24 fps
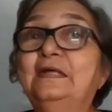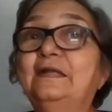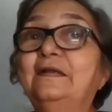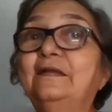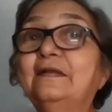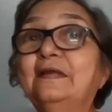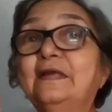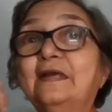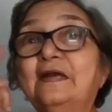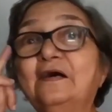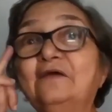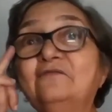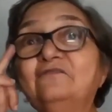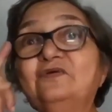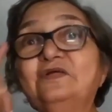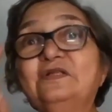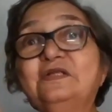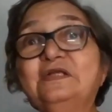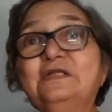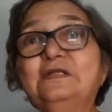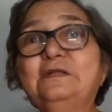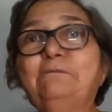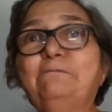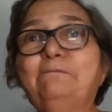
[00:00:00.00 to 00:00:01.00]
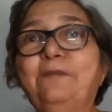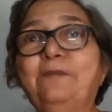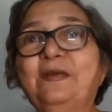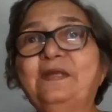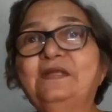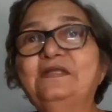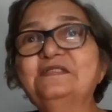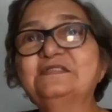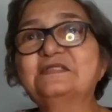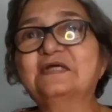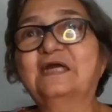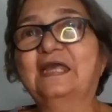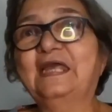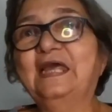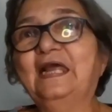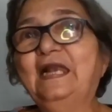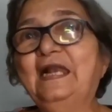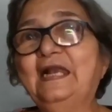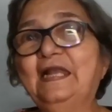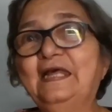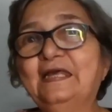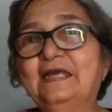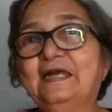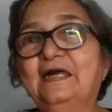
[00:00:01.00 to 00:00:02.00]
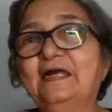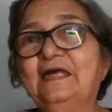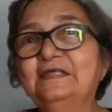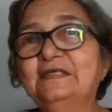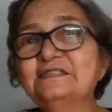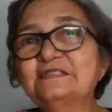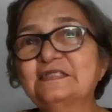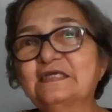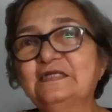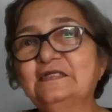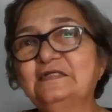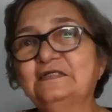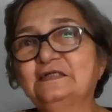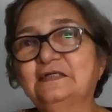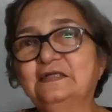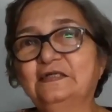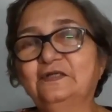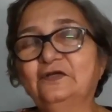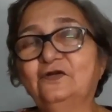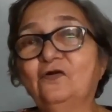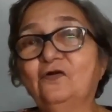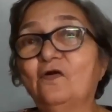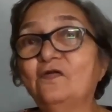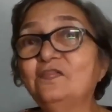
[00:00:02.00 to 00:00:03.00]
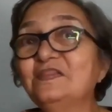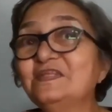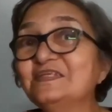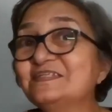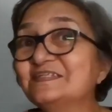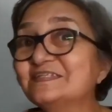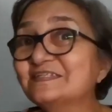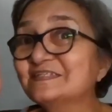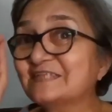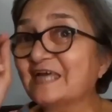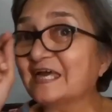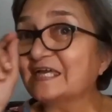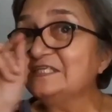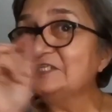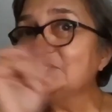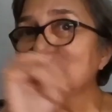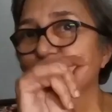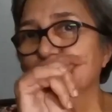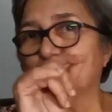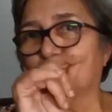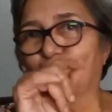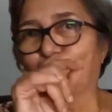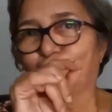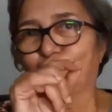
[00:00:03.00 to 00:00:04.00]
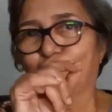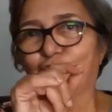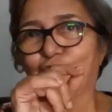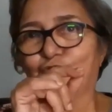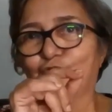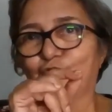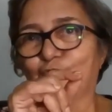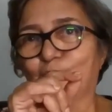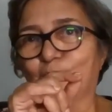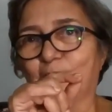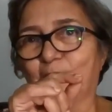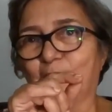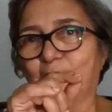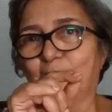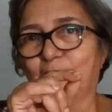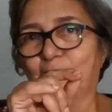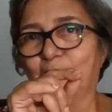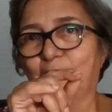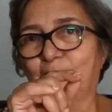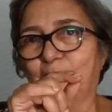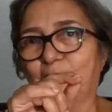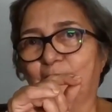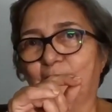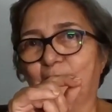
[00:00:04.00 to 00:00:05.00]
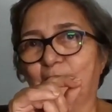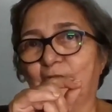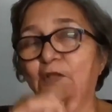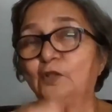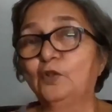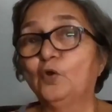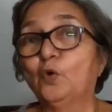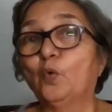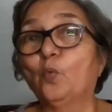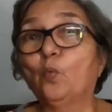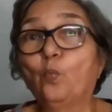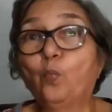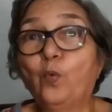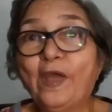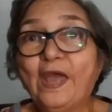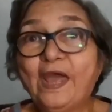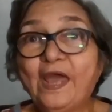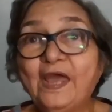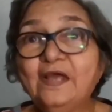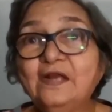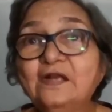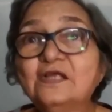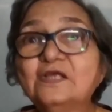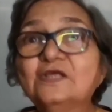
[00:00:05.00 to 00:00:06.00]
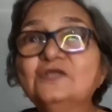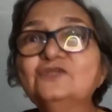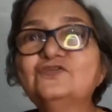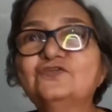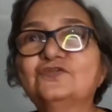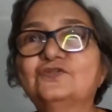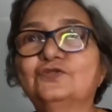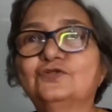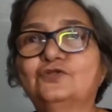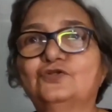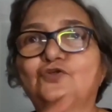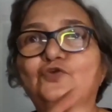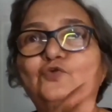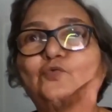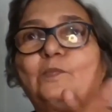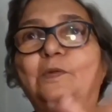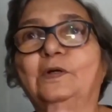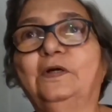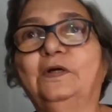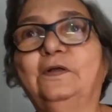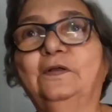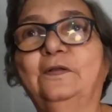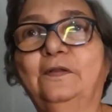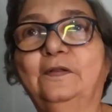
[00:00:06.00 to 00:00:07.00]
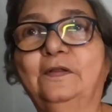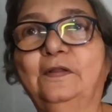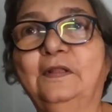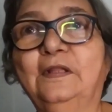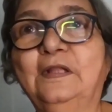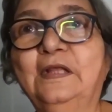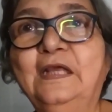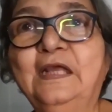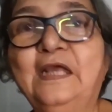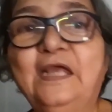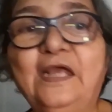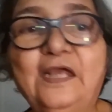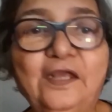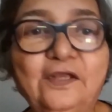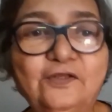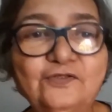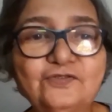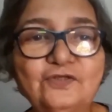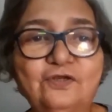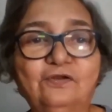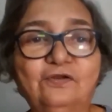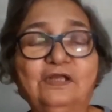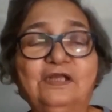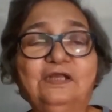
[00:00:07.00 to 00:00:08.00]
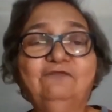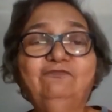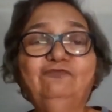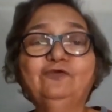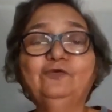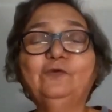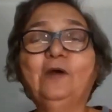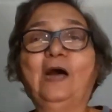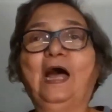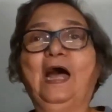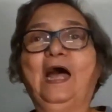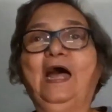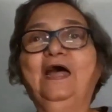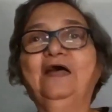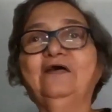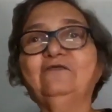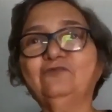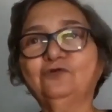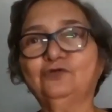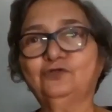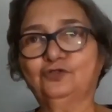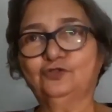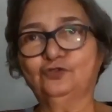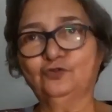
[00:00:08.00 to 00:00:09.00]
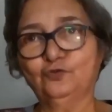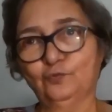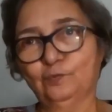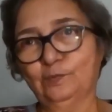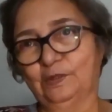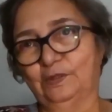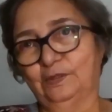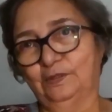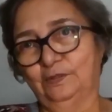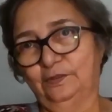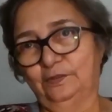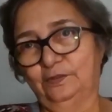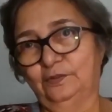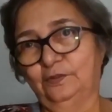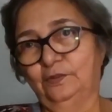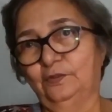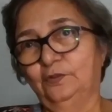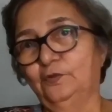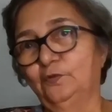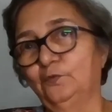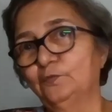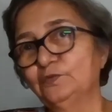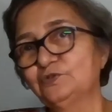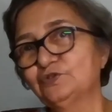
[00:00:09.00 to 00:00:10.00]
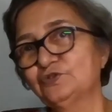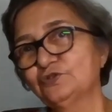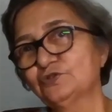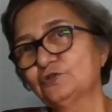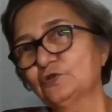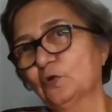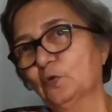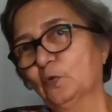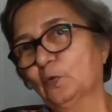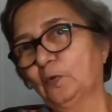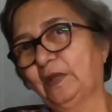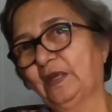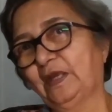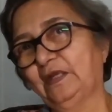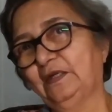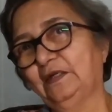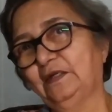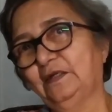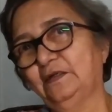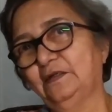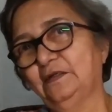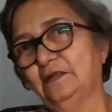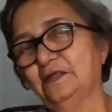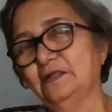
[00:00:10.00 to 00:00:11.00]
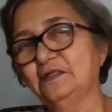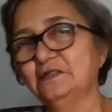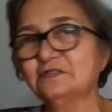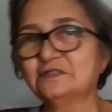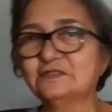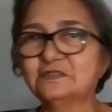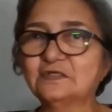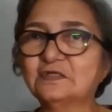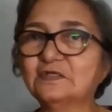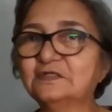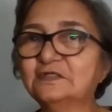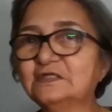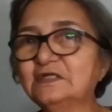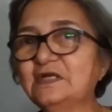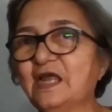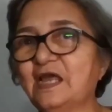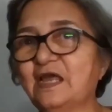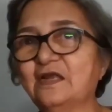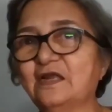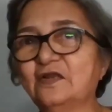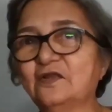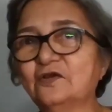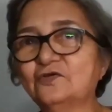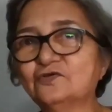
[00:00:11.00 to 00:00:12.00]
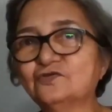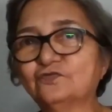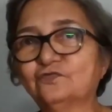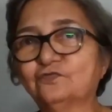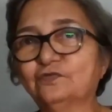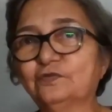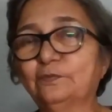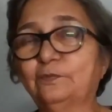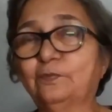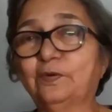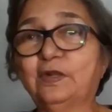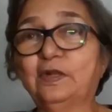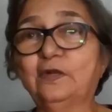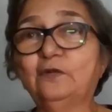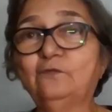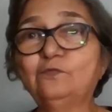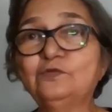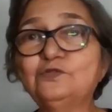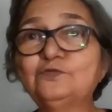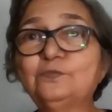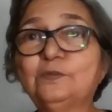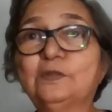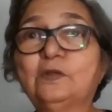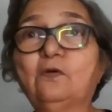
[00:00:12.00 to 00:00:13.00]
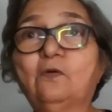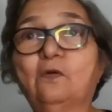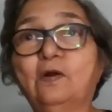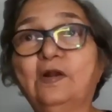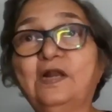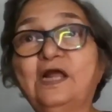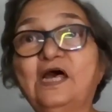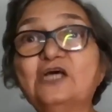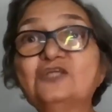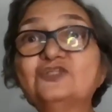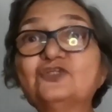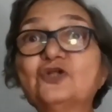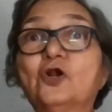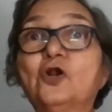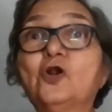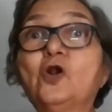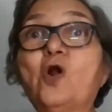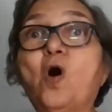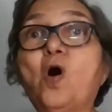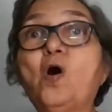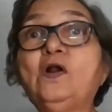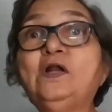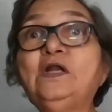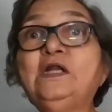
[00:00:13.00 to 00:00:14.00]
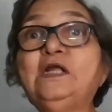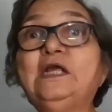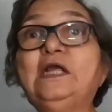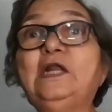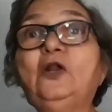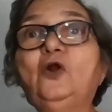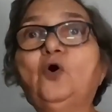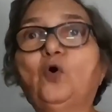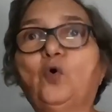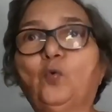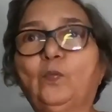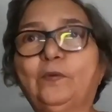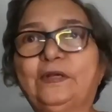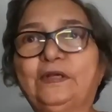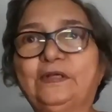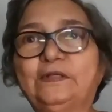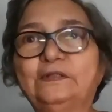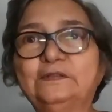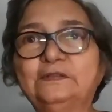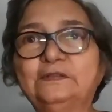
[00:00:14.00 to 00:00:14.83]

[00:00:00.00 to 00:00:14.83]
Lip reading: recovery depends, again, like I said earlier, on the site of the tumor. Where is the tumor? Sorry, if you have a tumor which is located in certain areas of the brain which we call as a non-eloquent,